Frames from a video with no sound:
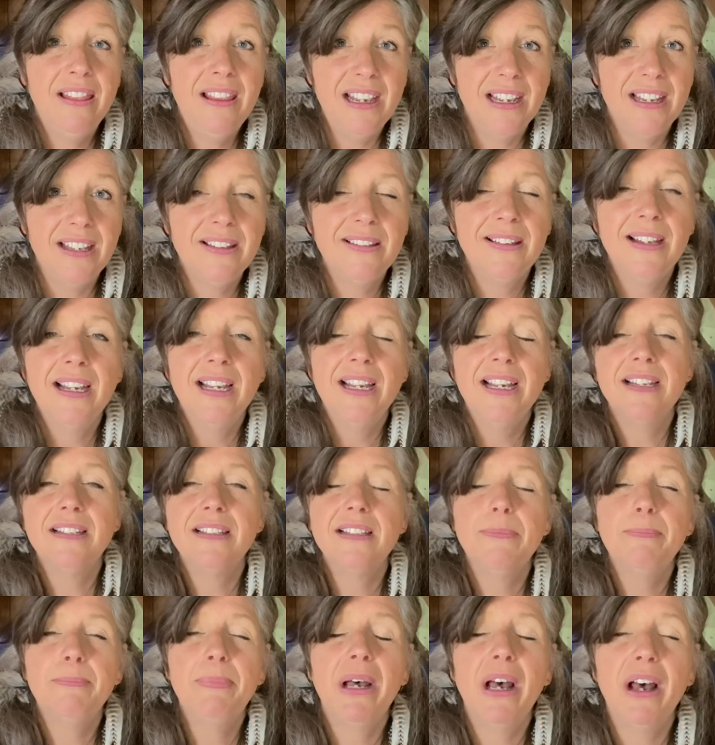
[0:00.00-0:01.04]
this is
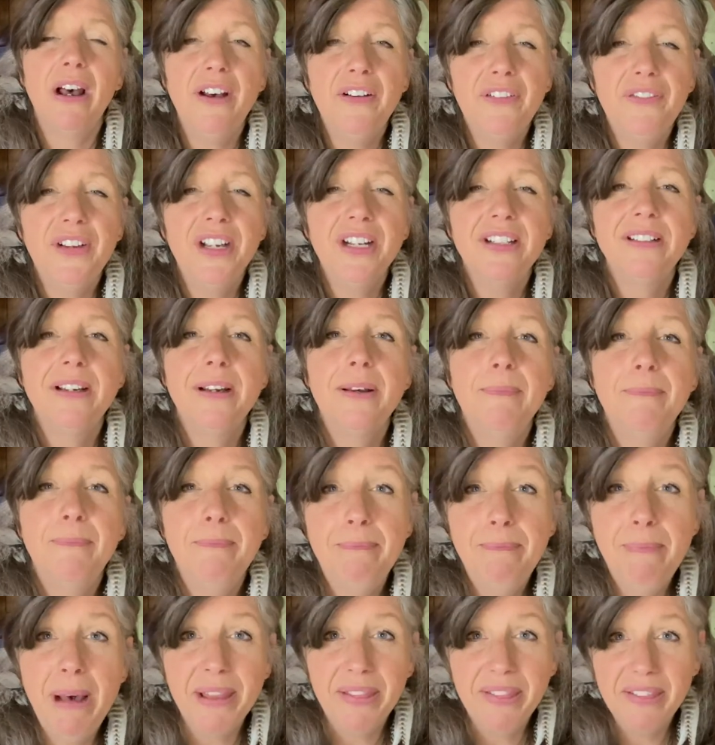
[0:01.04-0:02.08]
the perfect
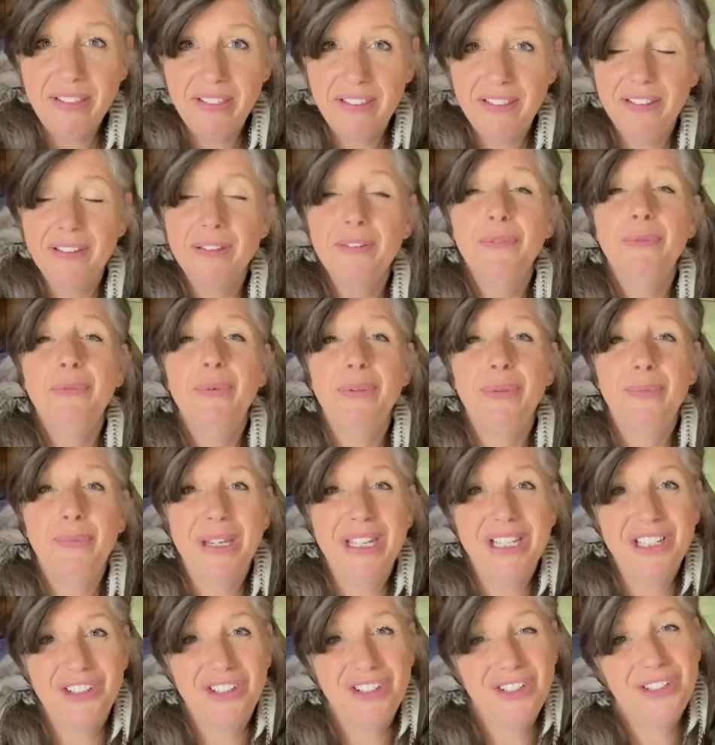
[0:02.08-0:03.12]
month with
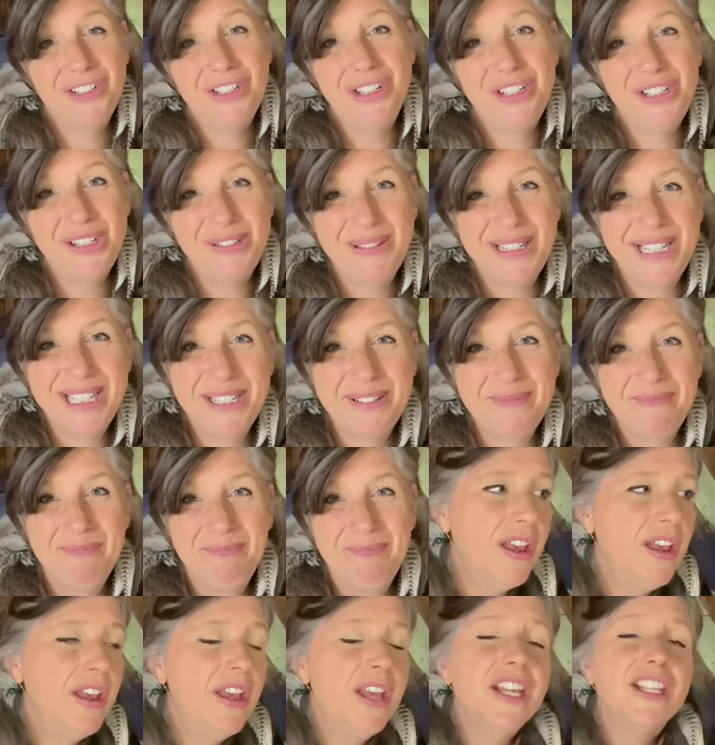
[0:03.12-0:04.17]
which to do it.
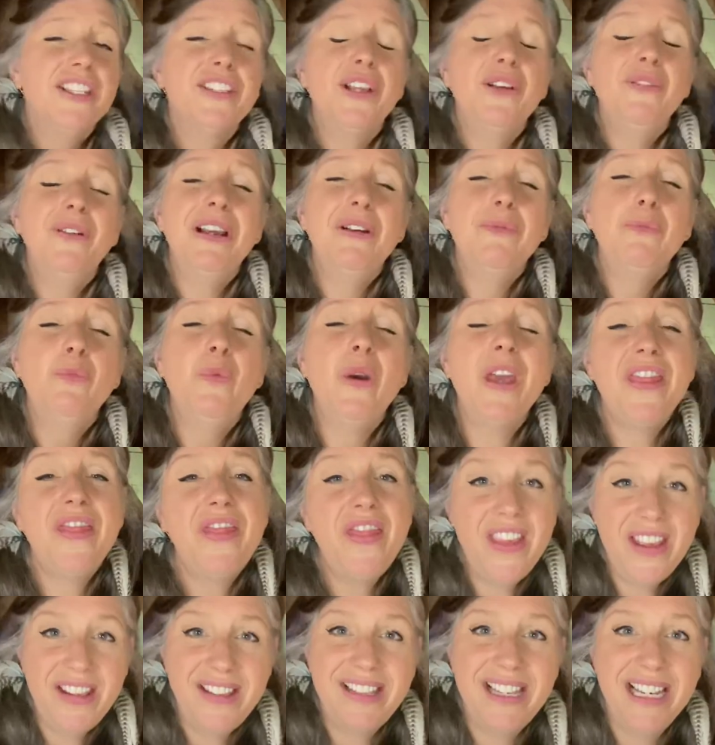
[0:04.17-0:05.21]
So with
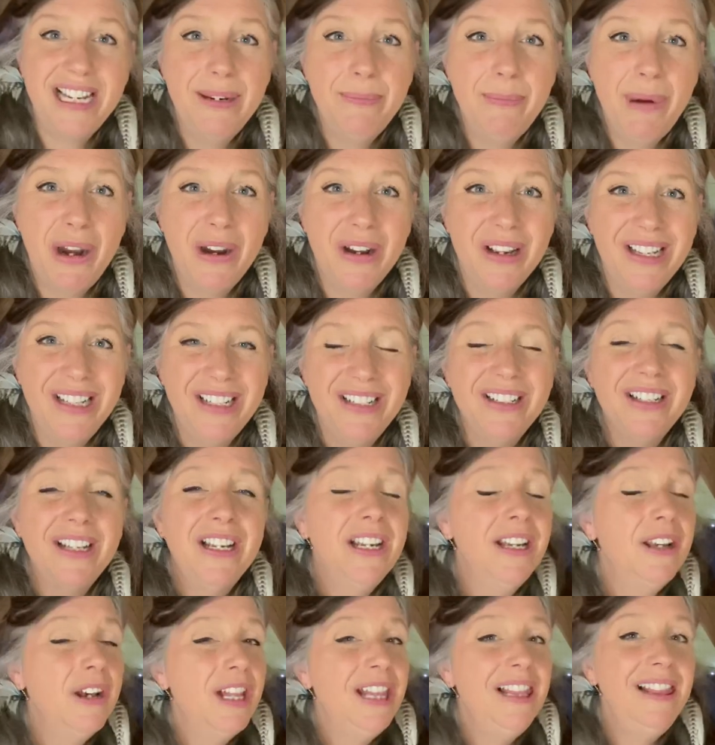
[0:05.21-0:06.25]
this in mind,
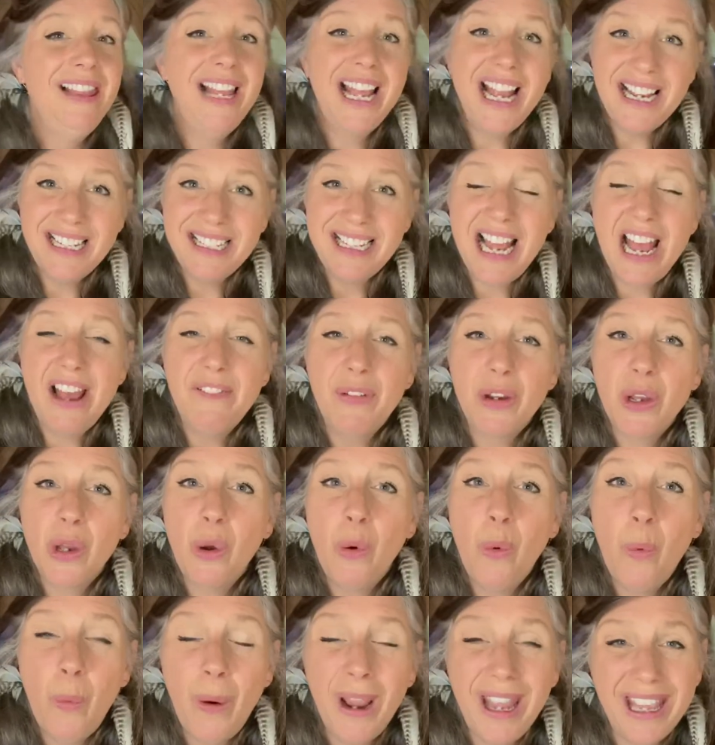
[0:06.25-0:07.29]
let's have a
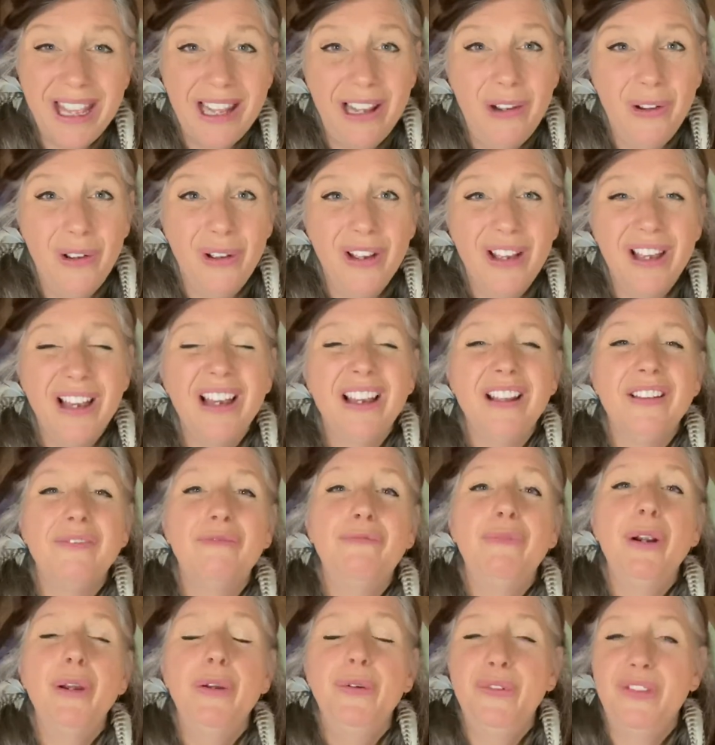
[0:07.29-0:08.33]
quick look at
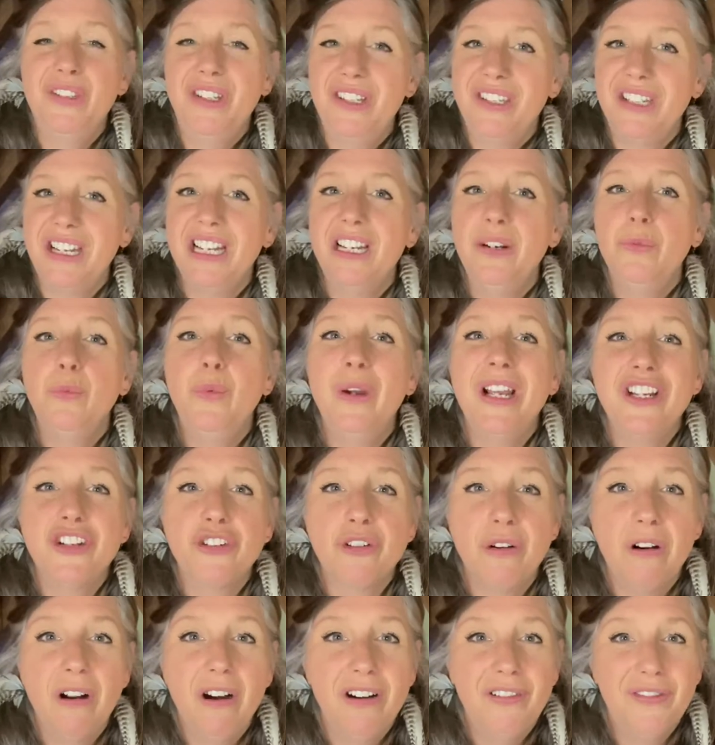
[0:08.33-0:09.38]
roses in
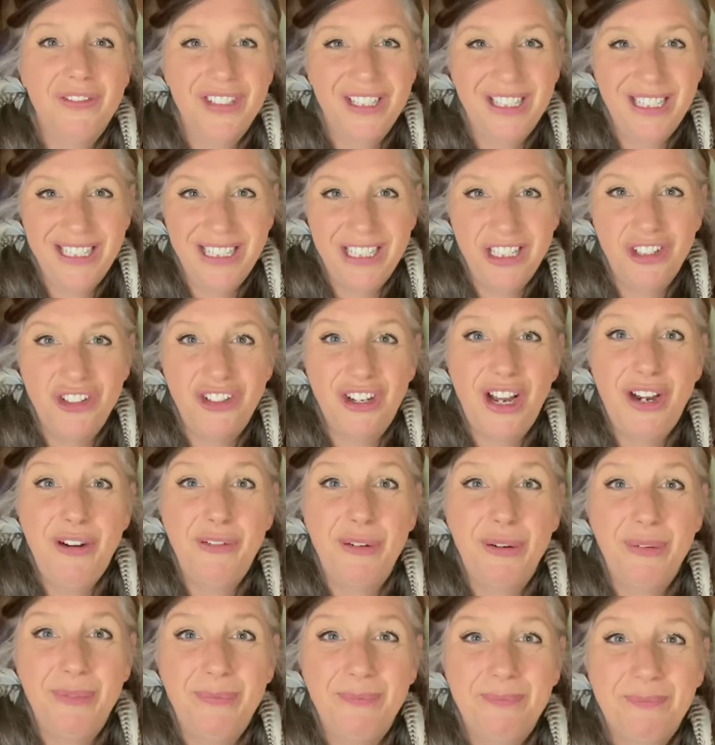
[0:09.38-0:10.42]
witchcraft in general.